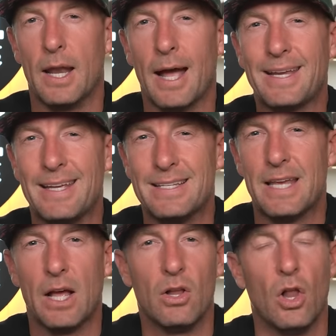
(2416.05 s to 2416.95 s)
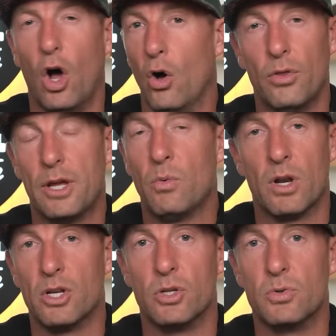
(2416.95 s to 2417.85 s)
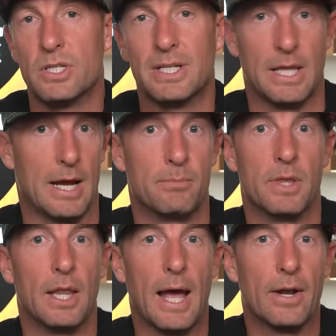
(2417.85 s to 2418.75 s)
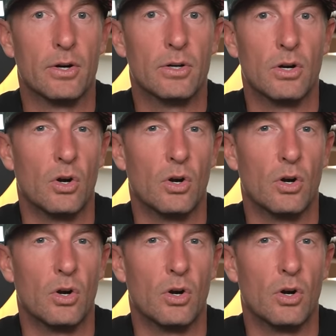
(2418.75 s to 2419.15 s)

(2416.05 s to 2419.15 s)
and I can tell all they want to do is climb the ladder